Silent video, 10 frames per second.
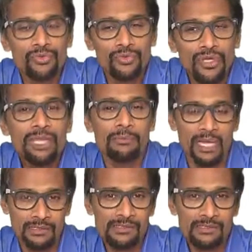3
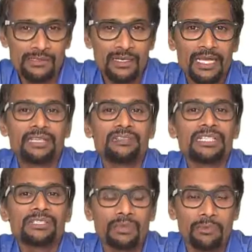months,
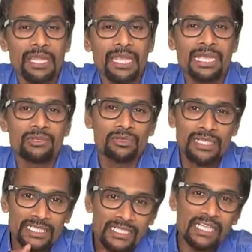interest would be calculated